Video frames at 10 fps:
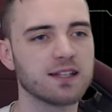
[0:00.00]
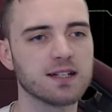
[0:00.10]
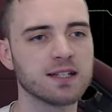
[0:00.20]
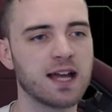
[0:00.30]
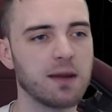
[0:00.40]

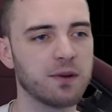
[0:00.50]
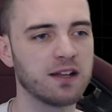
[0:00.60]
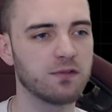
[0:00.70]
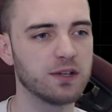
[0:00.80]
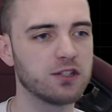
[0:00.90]
doesn't happen,
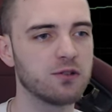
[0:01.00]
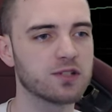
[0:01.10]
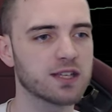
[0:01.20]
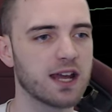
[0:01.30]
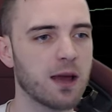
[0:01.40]
if we do
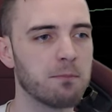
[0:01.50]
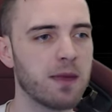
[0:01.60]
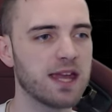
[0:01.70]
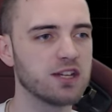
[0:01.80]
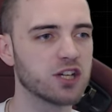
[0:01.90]
just get a
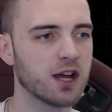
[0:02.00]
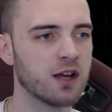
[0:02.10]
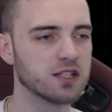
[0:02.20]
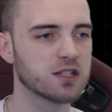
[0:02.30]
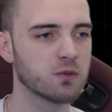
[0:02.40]
major
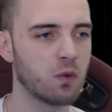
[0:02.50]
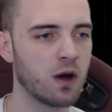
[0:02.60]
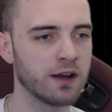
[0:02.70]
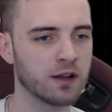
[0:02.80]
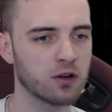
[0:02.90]

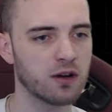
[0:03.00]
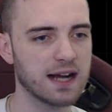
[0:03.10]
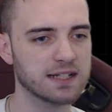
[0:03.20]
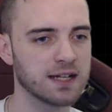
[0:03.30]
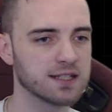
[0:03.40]
swan
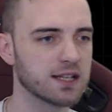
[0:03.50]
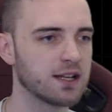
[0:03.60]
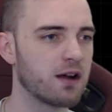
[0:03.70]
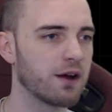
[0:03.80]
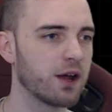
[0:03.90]
crashing
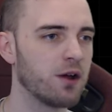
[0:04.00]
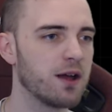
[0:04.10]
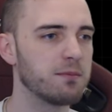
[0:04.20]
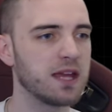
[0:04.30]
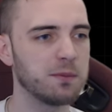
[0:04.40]
scenario,
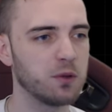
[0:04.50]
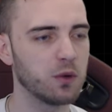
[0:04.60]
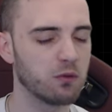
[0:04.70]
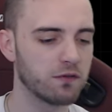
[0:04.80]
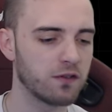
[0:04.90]
maybe
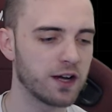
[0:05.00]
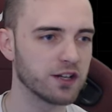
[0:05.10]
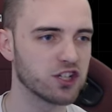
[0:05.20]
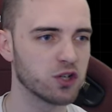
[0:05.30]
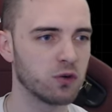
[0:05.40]
we will
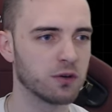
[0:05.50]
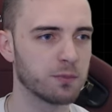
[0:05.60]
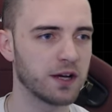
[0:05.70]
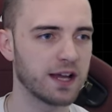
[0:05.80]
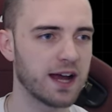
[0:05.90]
find a
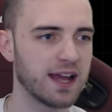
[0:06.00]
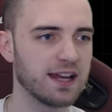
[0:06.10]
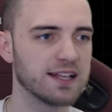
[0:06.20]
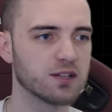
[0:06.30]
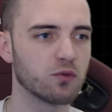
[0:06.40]
short, but uh,
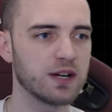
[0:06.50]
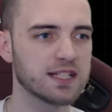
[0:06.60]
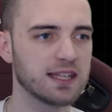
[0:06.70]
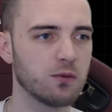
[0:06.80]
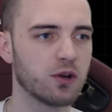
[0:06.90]
it is a
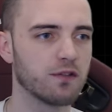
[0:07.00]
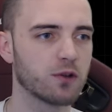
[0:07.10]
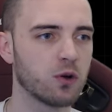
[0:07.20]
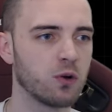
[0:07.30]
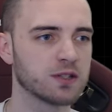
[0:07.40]
risky one,
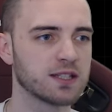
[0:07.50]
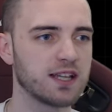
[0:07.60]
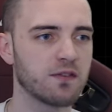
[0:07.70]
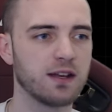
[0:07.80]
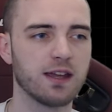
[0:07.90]
of course.
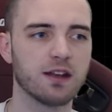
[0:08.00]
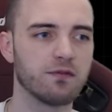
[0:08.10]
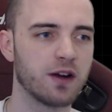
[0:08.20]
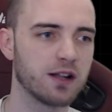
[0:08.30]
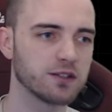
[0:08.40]
Definitely an
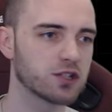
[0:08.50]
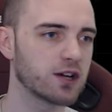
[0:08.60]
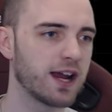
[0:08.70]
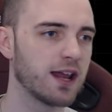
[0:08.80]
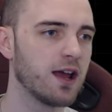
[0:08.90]
advanced
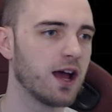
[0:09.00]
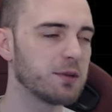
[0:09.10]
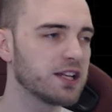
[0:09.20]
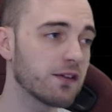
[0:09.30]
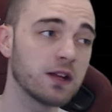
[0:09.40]
trade, uh,
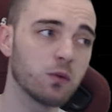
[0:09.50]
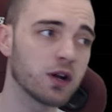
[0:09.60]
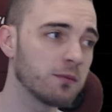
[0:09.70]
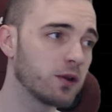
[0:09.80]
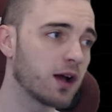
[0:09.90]
but definitely
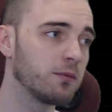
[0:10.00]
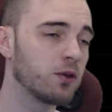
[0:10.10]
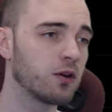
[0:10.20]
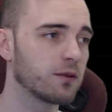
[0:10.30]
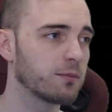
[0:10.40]
one I'm,
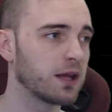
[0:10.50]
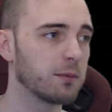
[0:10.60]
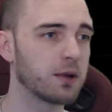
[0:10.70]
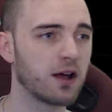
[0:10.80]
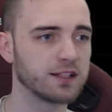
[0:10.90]
I'm not
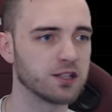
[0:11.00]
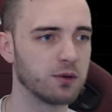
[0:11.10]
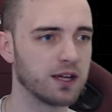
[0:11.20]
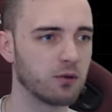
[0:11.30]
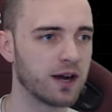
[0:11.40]
being blind to
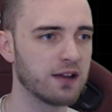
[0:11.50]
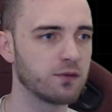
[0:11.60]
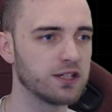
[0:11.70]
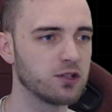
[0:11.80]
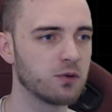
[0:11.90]
here, right?
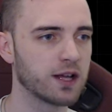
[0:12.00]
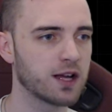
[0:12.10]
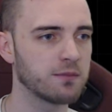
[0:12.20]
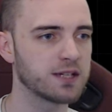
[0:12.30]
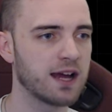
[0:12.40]
If we do want to
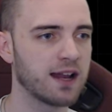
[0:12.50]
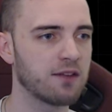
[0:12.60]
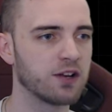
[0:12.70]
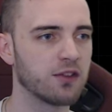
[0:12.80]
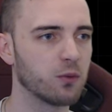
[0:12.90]
come down and
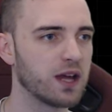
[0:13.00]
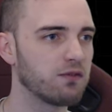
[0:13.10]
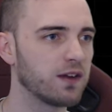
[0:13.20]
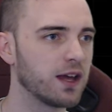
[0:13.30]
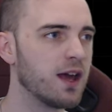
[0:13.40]
have another wave here,